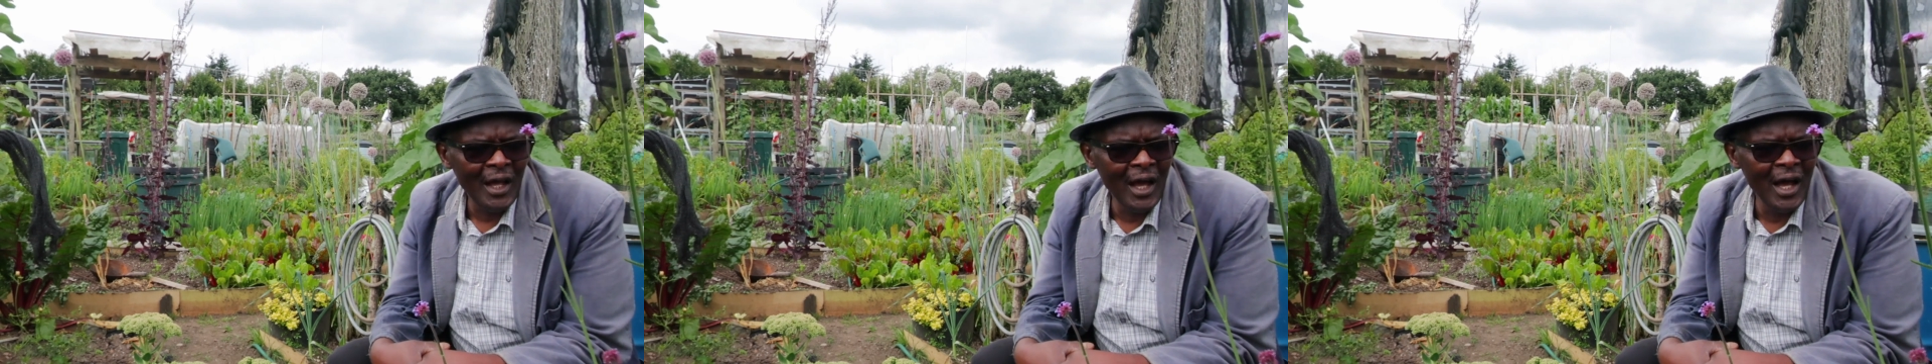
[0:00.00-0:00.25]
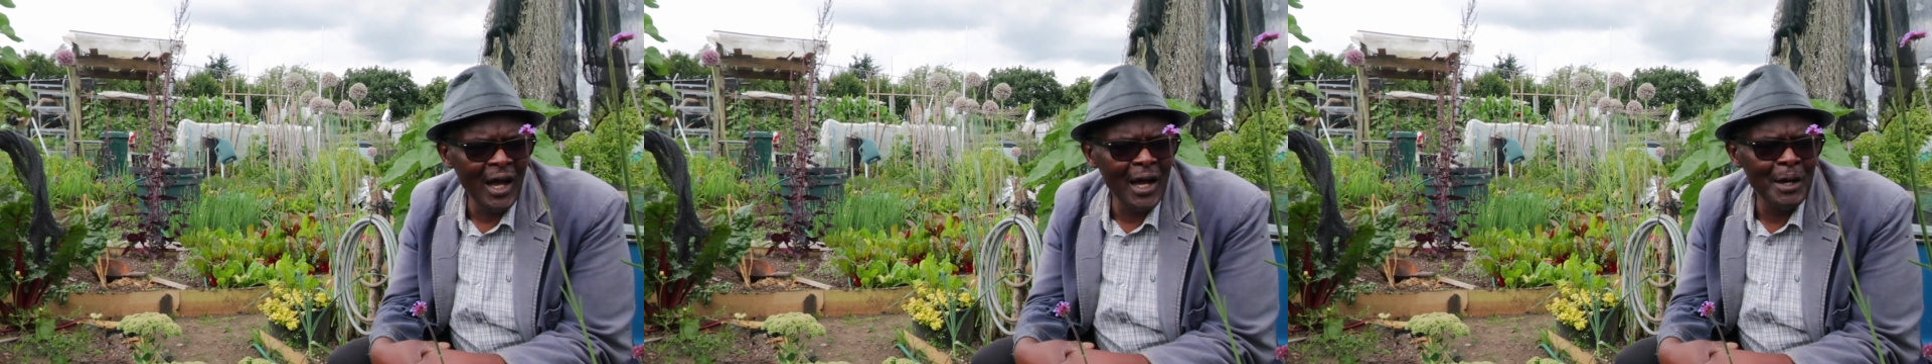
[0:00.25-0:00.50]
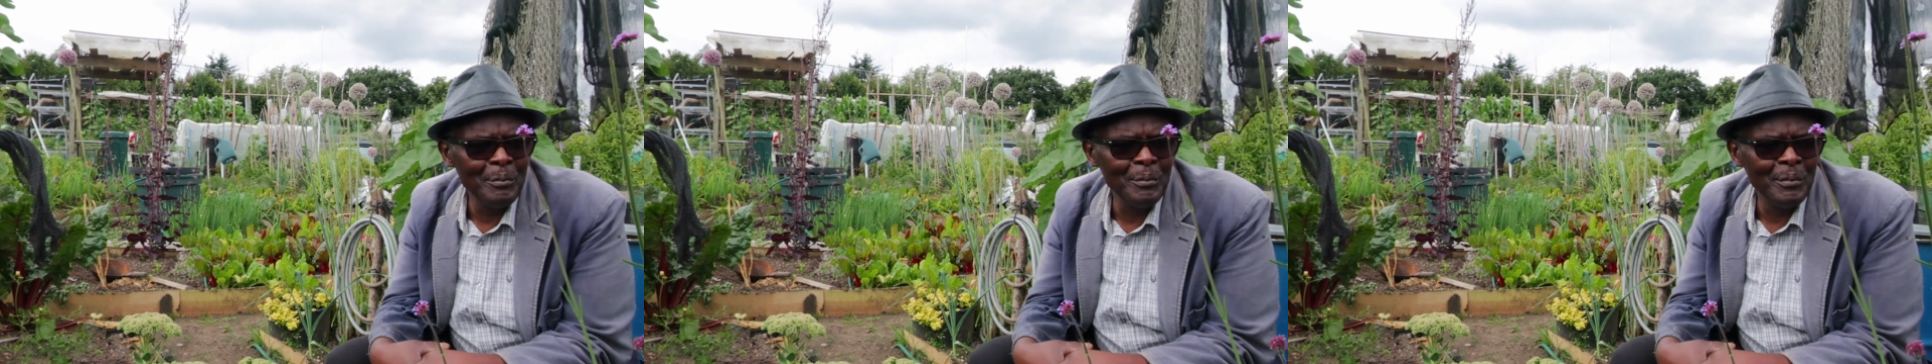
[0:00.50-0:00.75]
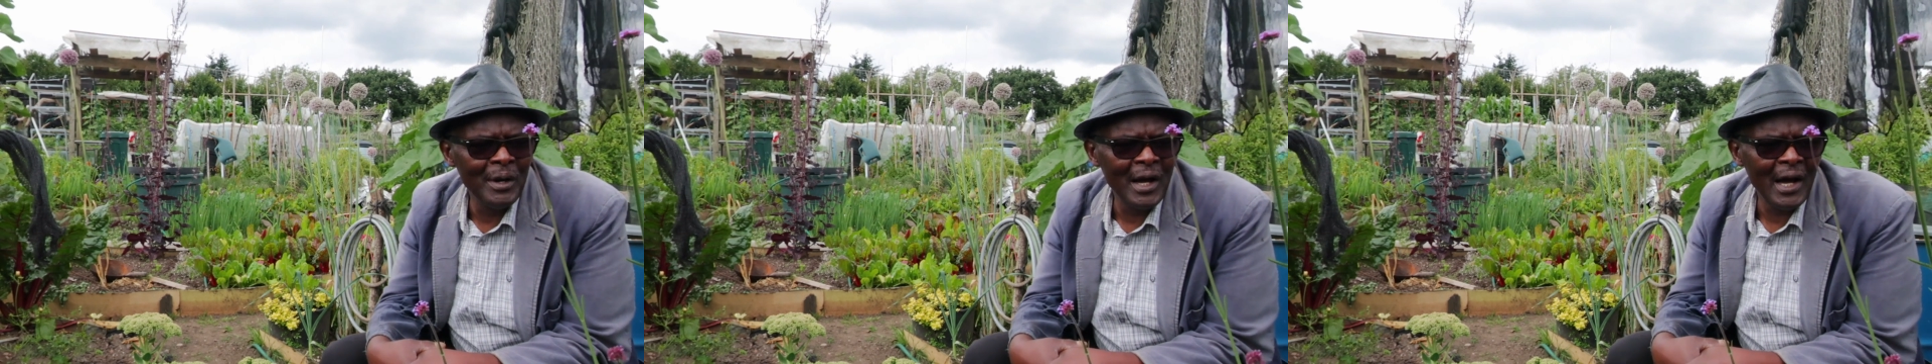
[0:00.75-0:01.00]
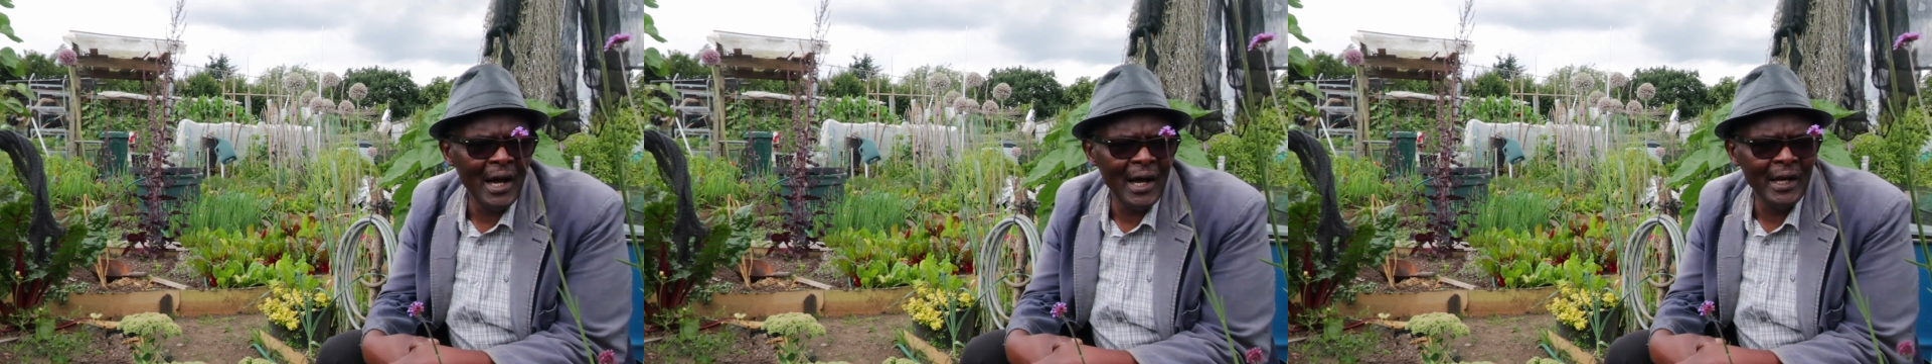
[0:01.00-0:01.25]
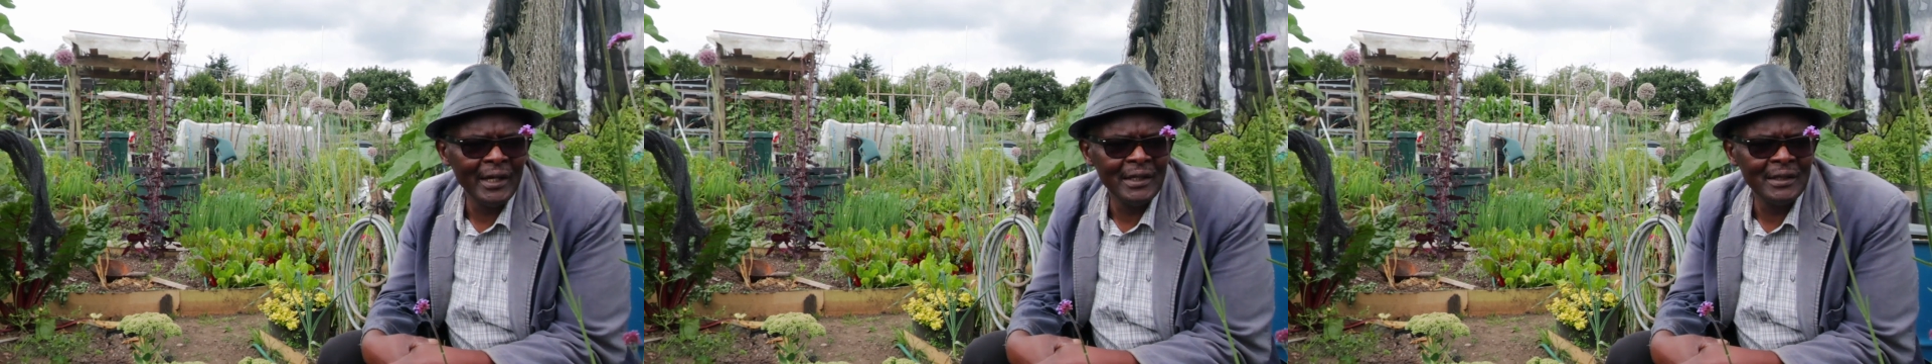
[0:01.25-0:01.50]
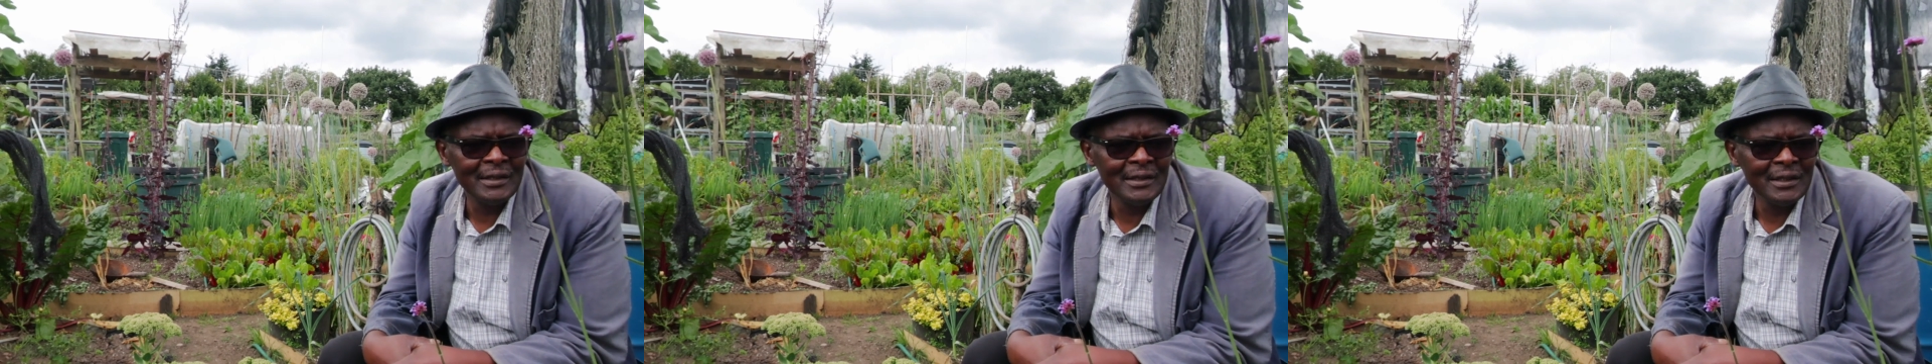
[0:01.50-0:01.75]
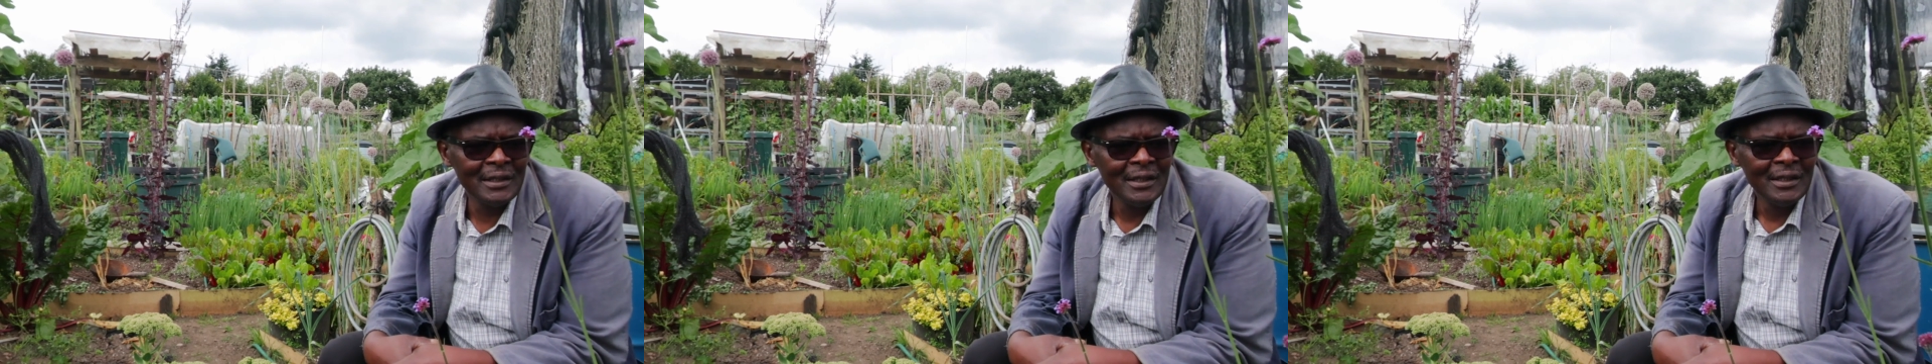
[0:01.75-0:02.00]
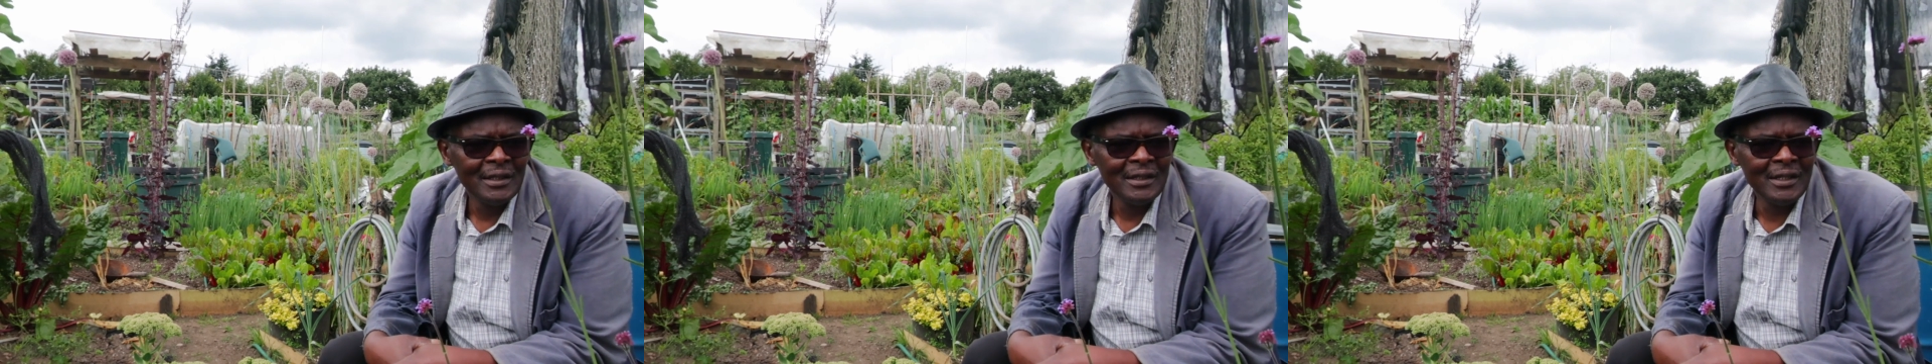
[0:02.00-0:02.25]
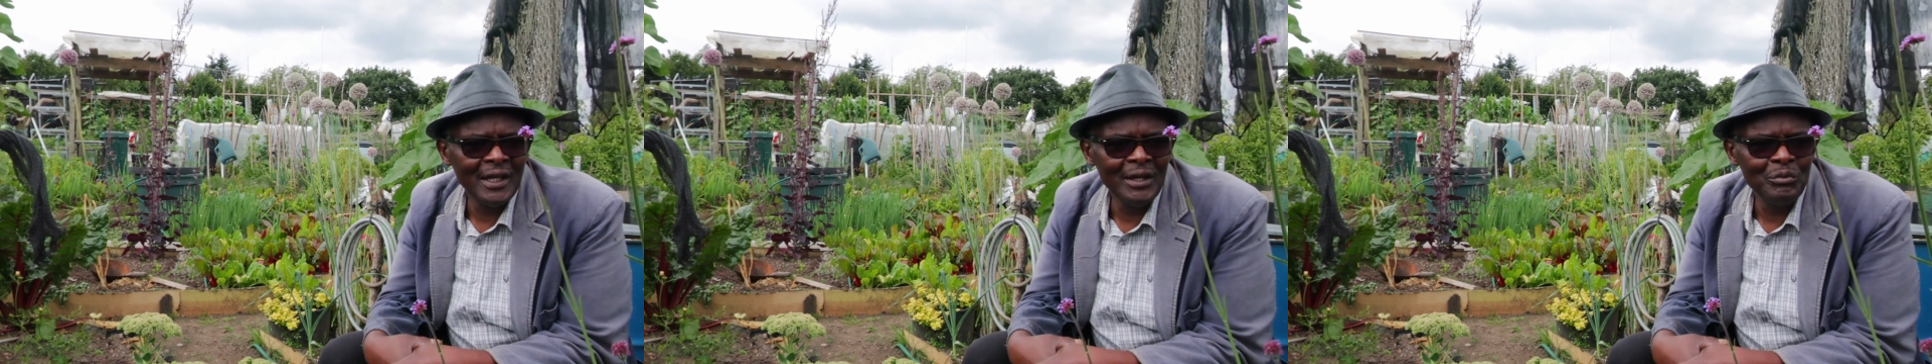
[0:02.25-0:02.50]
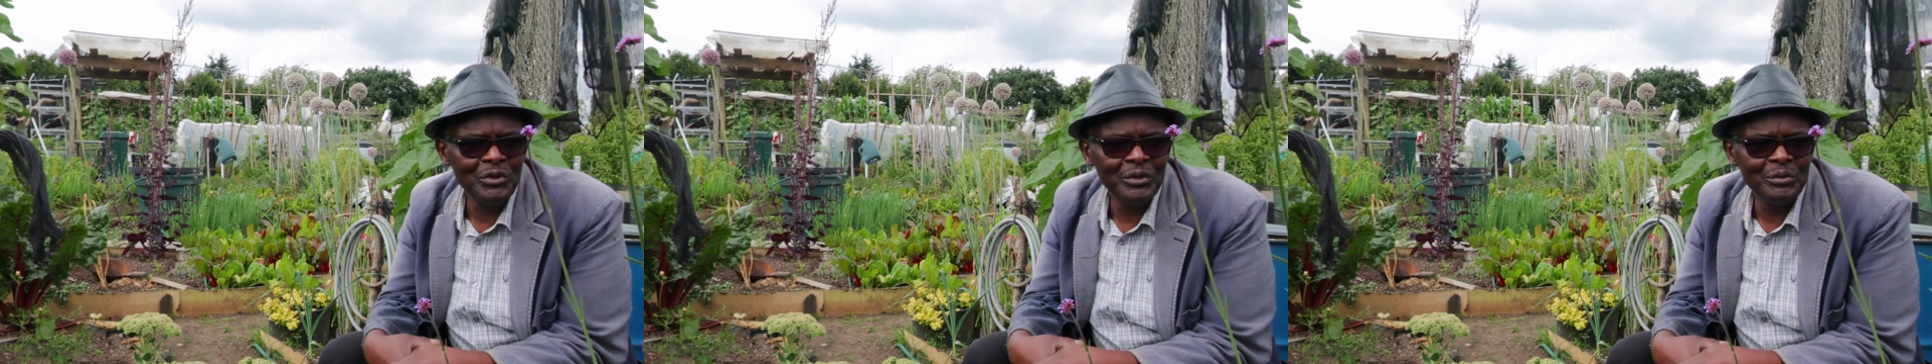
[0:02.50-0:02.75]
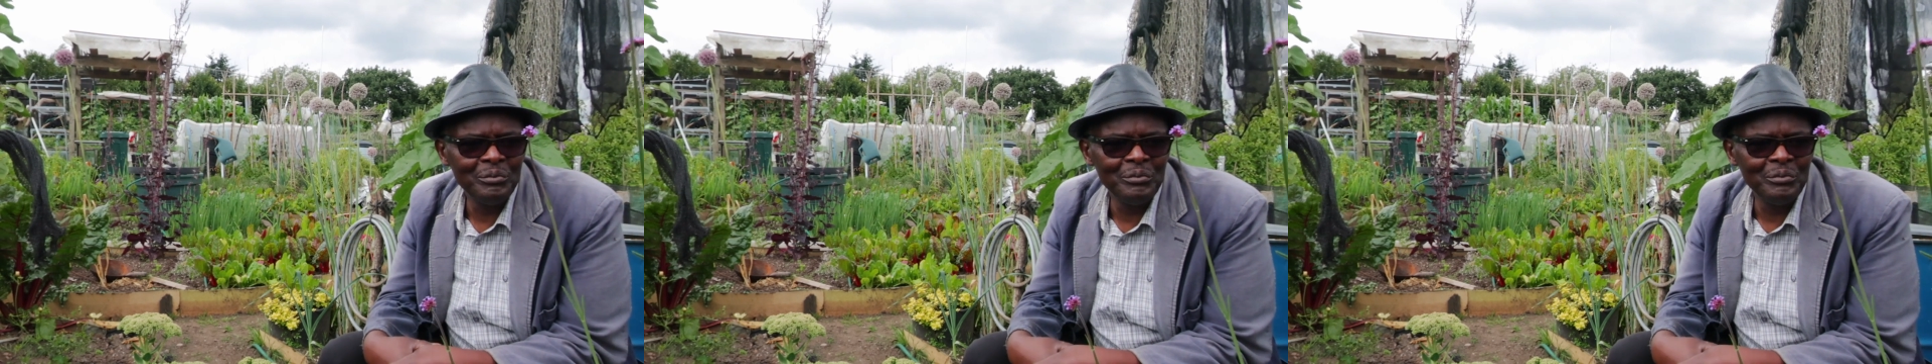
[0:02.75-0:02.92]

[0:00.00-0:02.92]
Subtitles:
and they would